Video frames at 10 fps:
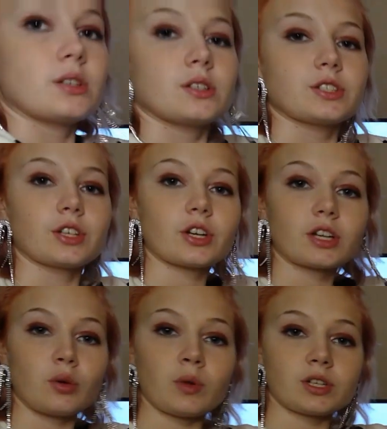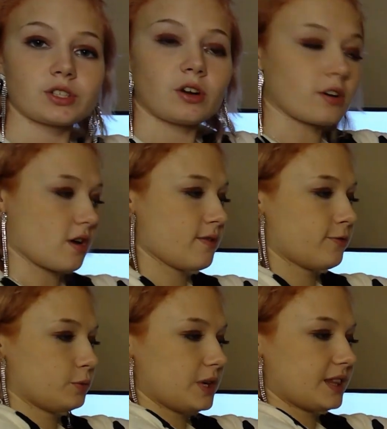So you're going to want to start off
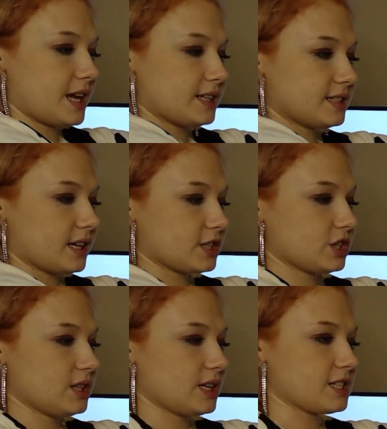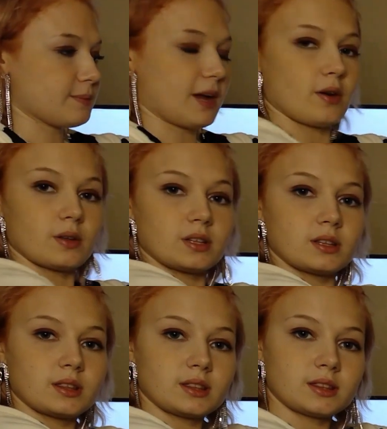with a section that is about
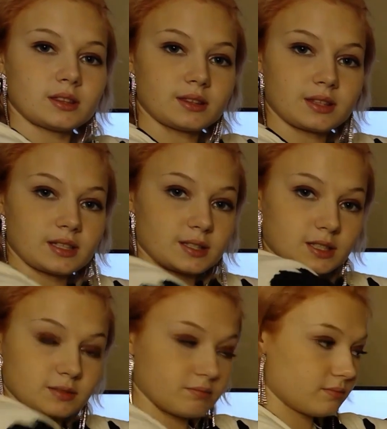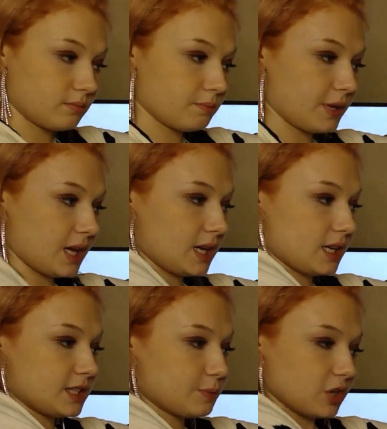this big, and
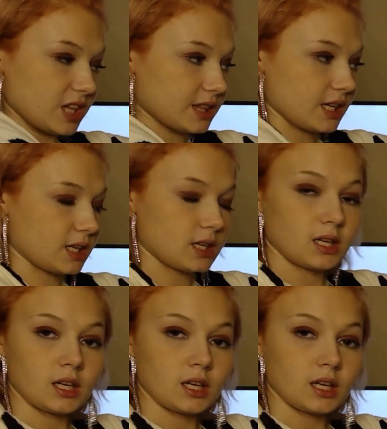it's pretty thin.